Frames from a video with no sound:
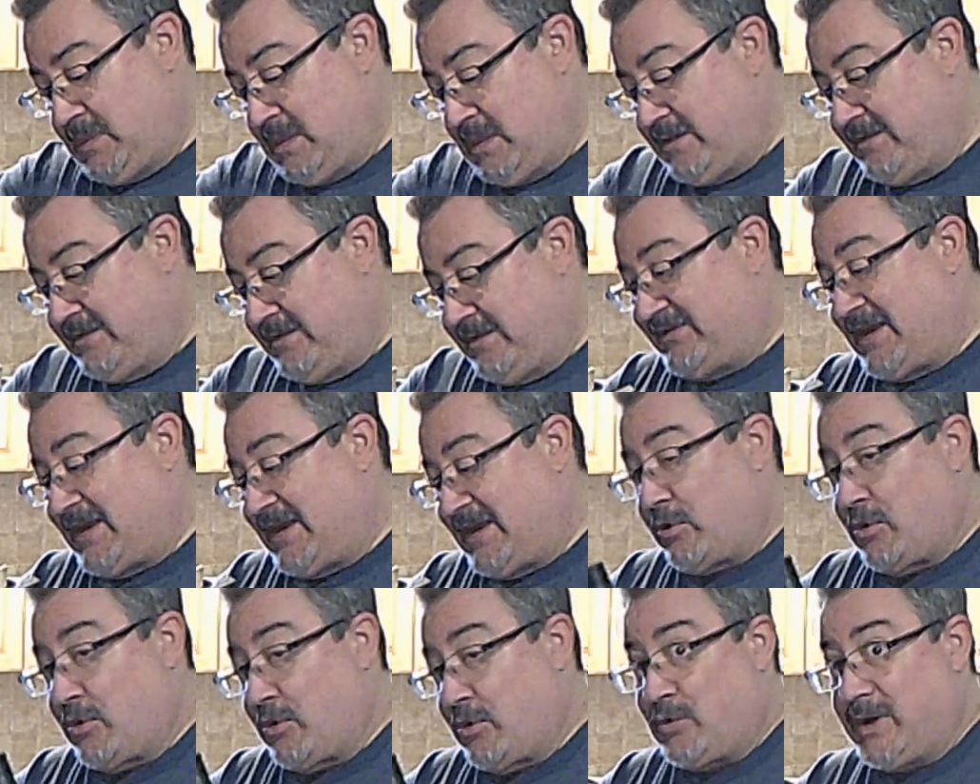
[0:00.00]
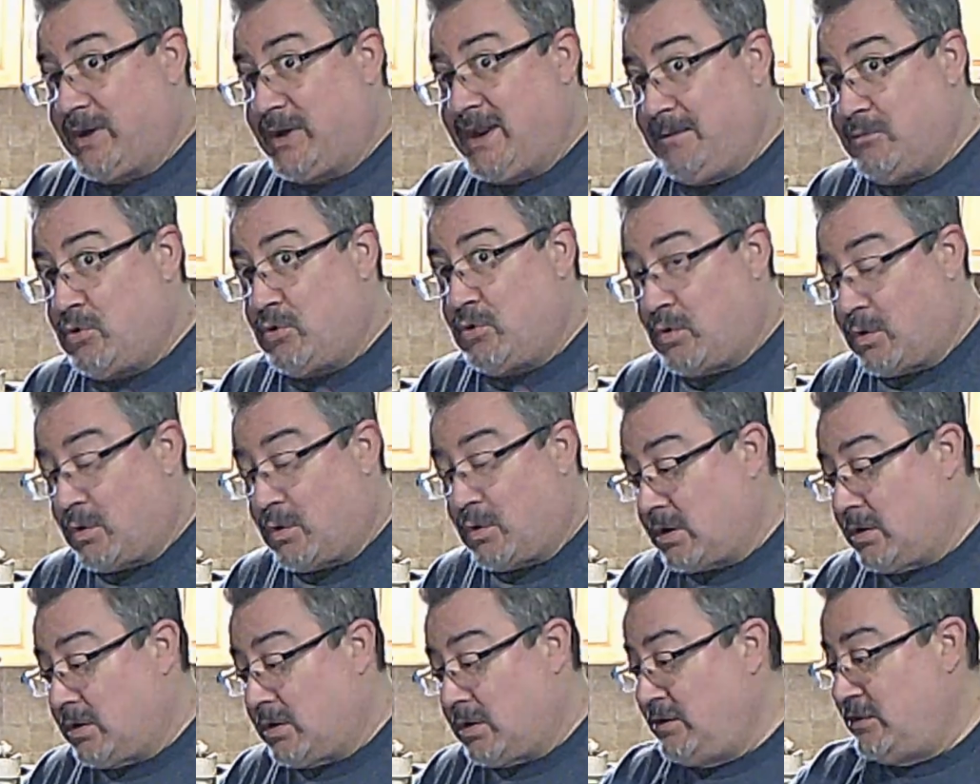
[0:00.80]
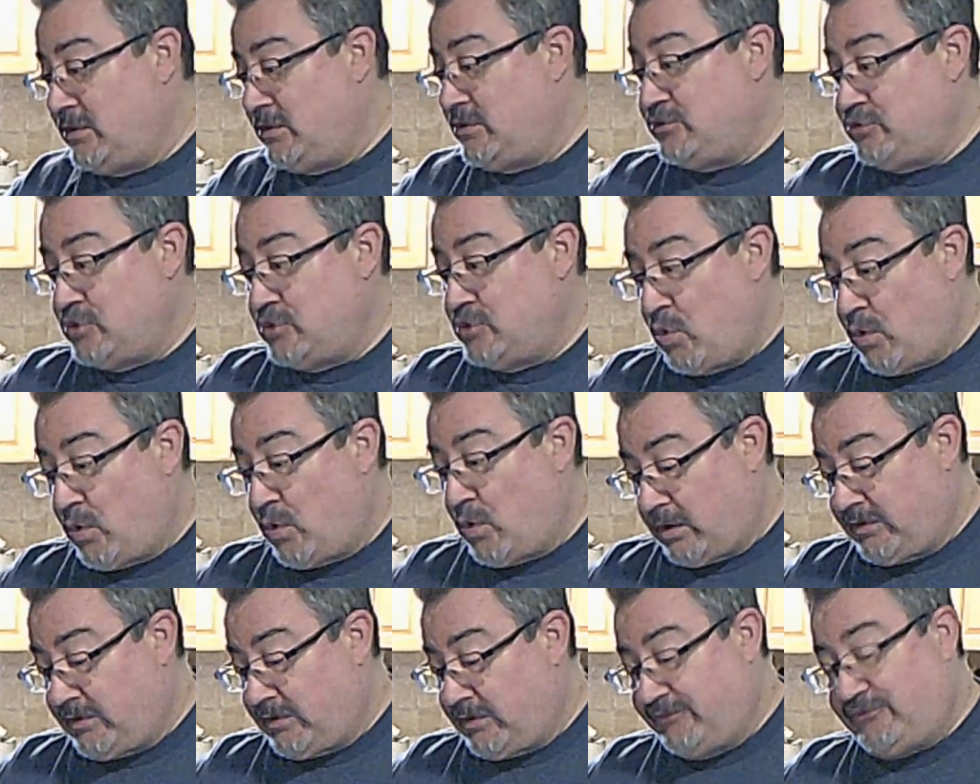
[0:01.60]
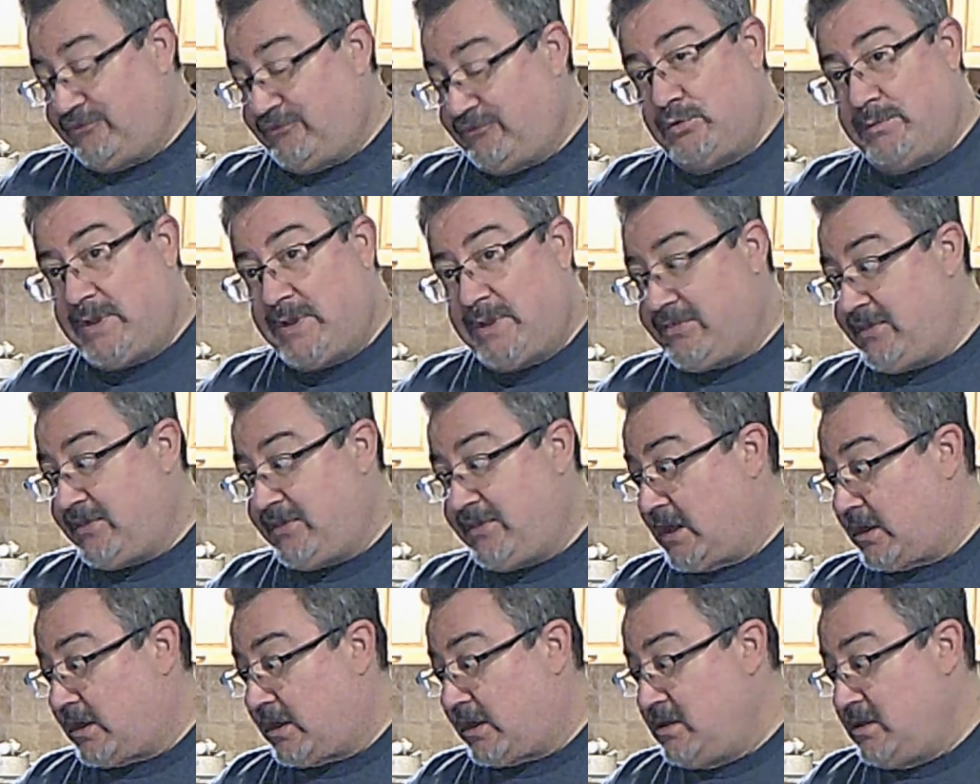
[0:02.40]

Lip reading: sour cream or yogurt to be thick,